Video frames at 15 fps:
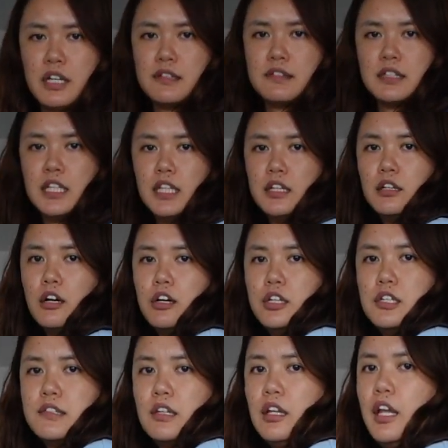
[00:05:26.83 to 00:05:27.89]
I've seen,
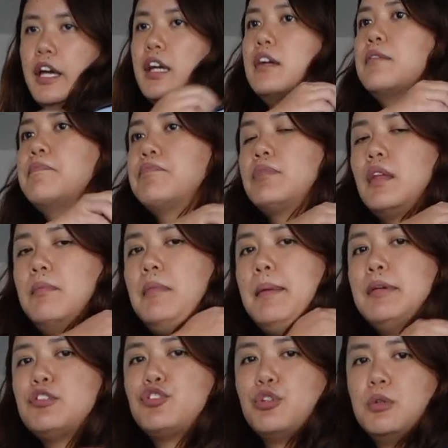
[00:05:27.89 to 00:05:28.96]
is a like
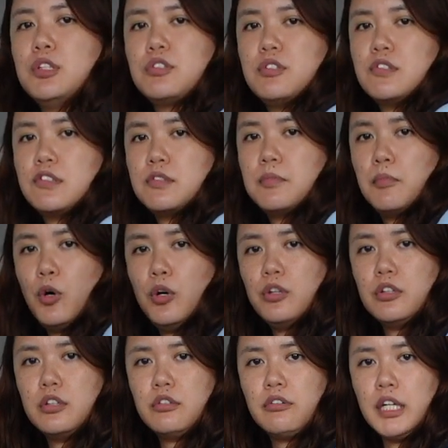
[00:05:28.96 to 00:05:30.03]
maybe 2 inches
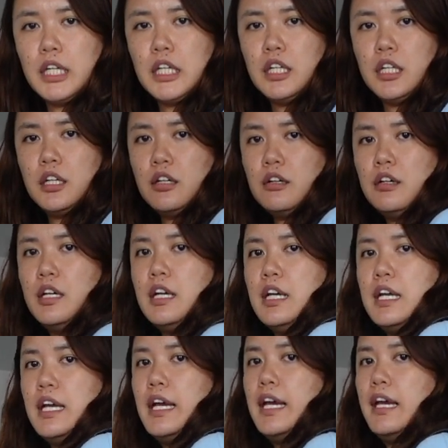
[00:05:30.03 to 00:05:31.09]
smaller right here,
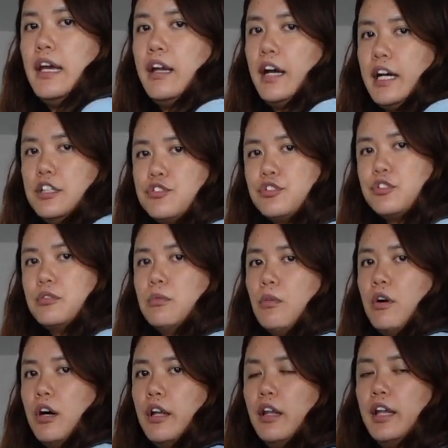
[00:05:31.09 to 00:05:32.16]
and I do
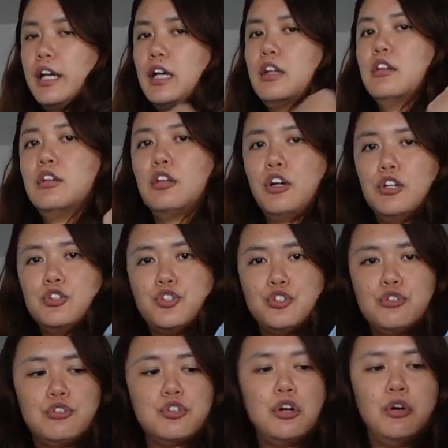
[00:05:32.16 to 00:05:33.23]
want like a
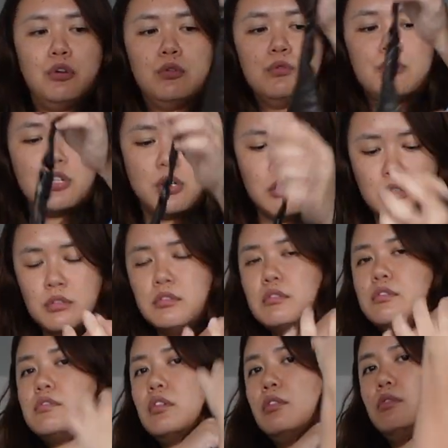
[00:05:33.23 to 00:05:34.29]
larger tote.
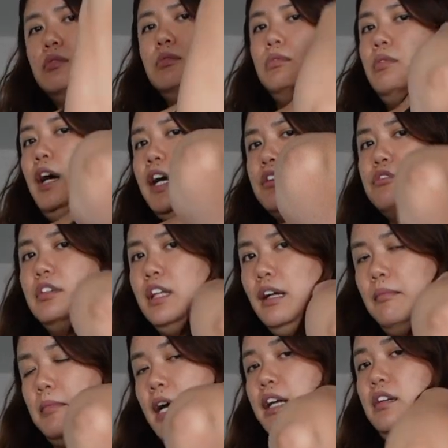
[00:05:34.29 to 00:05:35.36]
So, ooh, actually
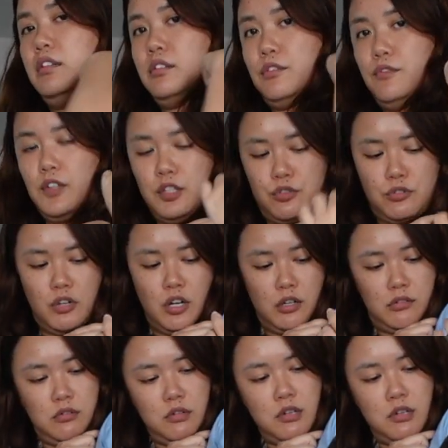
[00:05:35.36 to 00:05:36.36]
that magnet is very strong.